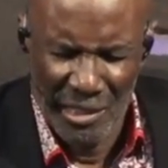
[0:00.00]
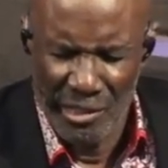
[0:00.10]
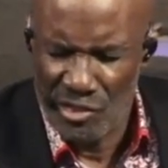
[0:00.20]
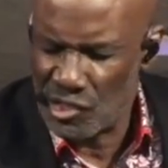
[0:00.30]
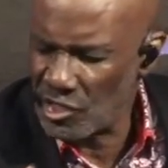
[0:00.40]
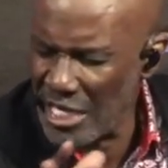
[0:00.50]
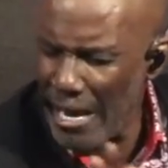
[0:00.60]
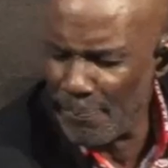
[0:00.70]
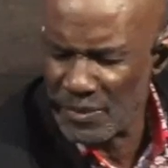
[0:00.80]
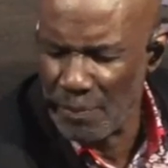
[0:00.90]

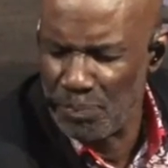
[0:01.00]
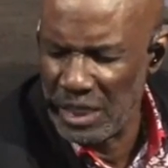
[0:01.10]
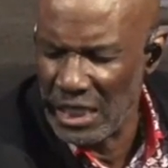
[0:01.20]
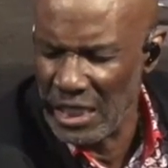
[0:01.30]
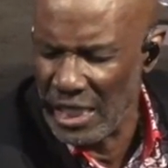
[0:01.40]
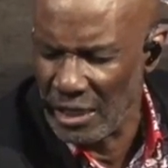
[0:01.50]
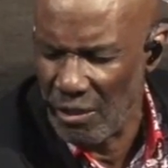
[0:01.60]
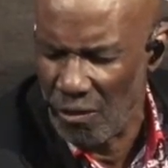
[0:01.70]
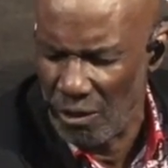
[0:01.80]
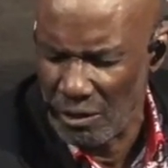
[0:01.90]
Stop the bleeding,
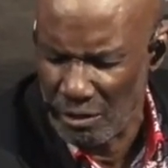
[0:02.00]
Lord.